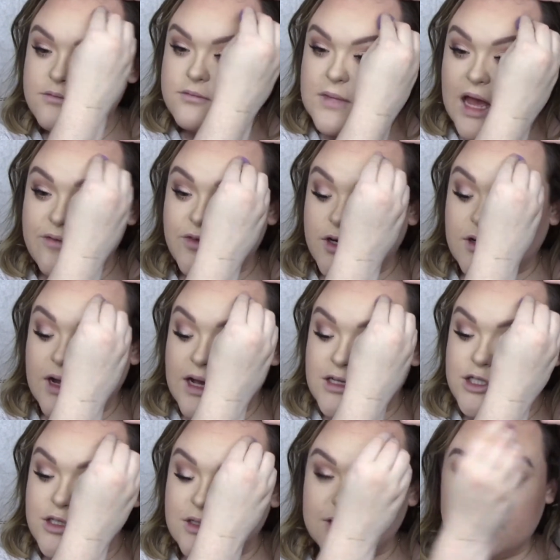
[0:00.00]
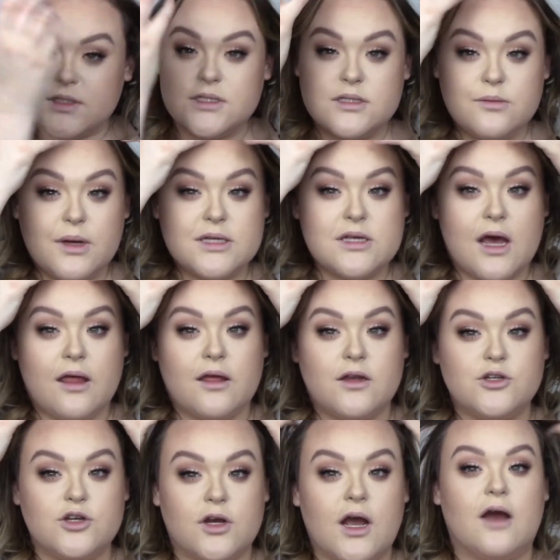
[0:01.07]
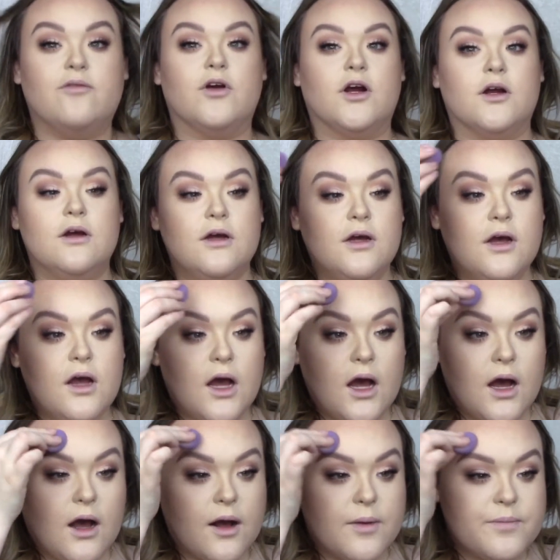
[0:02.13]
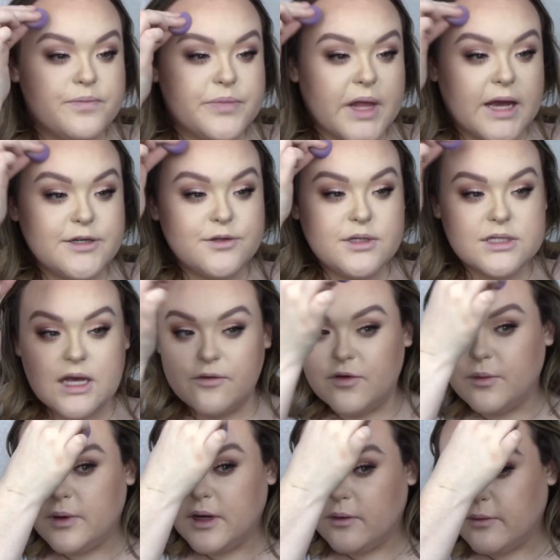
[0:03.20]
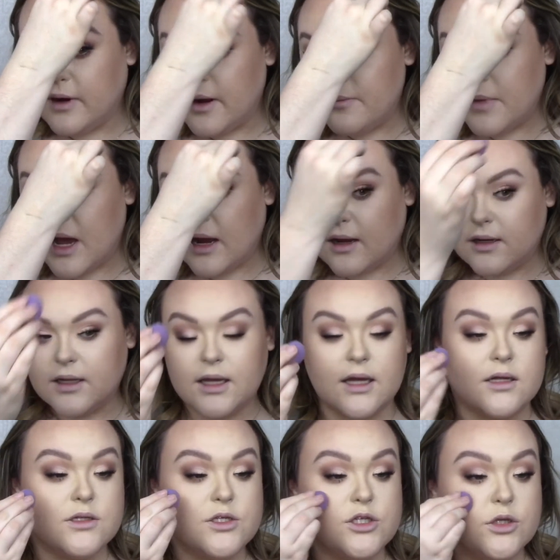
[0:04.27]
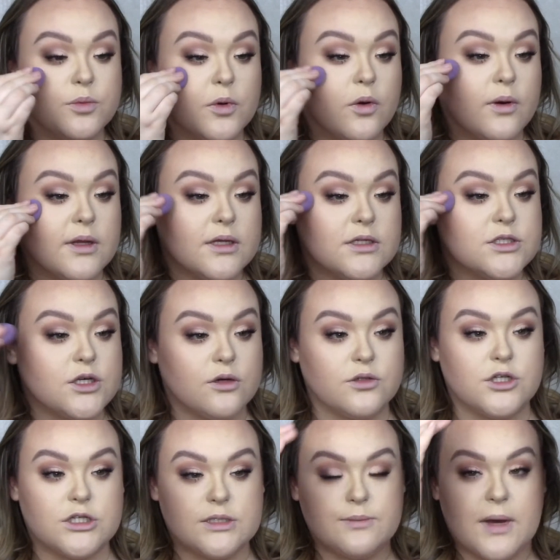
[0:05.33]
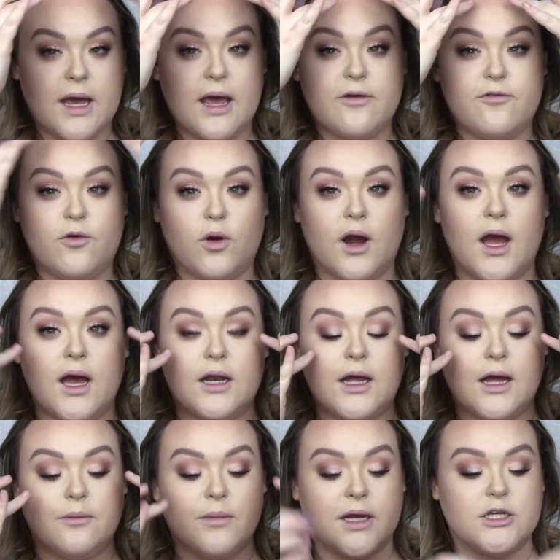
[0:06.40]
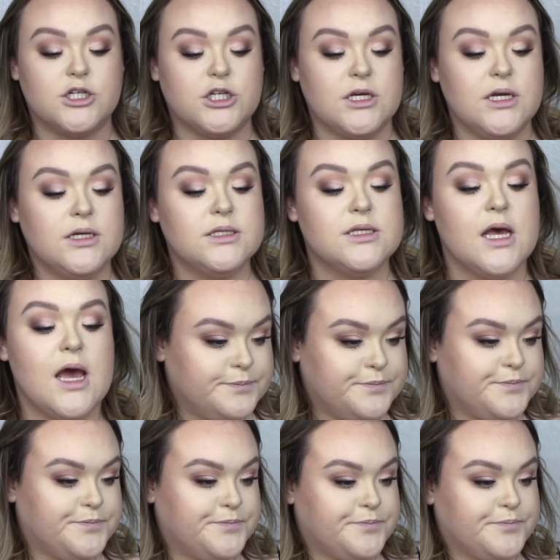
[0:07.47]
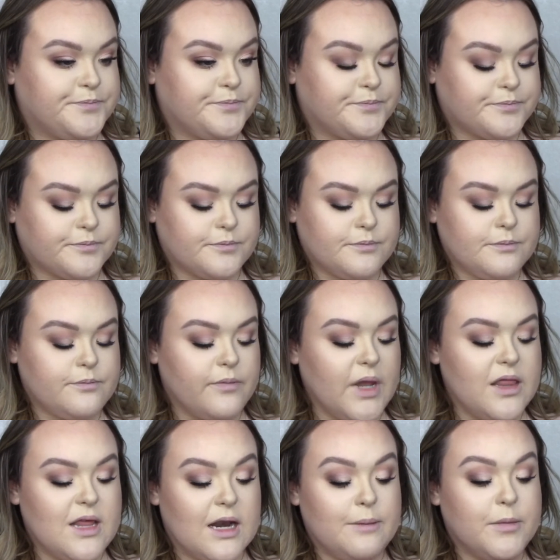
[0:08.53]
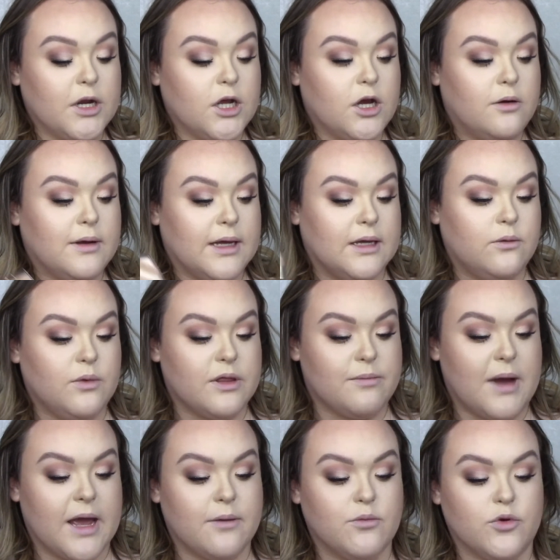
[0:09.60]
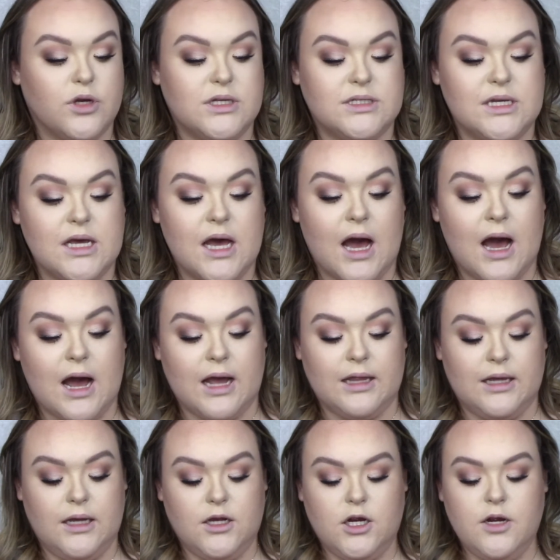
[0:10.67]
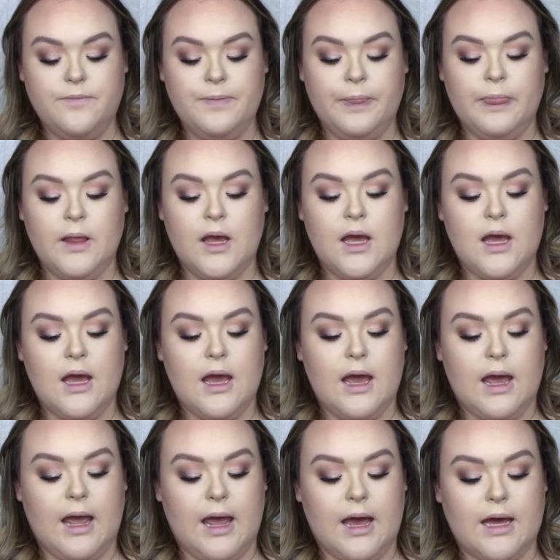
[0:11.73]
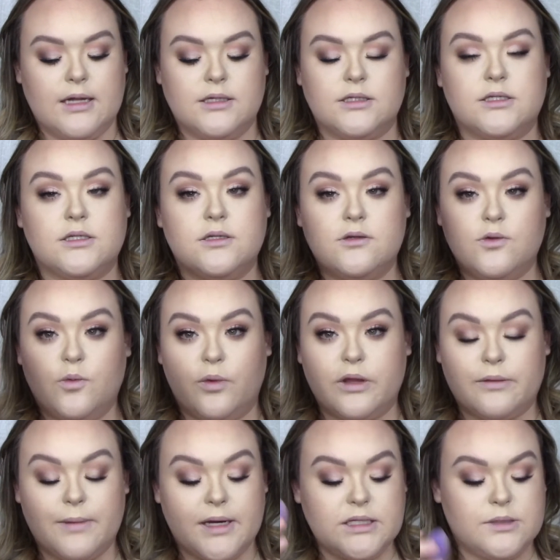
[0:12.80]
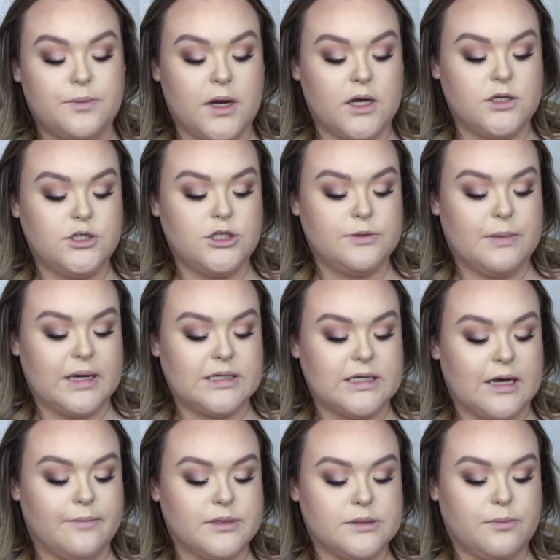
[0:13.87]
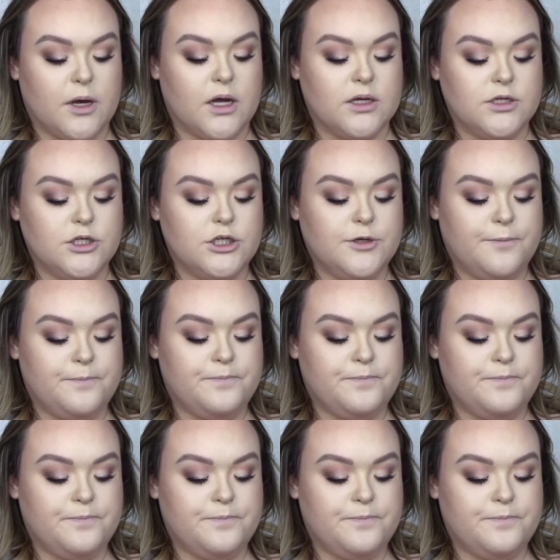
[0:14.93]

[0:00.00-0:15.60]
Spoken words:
ever, actually. This is the best highlighting trick ever. I do this everywhere where I'm not going to get super oily, so just my forehead and my cheeks. Then I'm going to go in with my ABHxAmrezy highlighter and with my sponge, my damp sponge,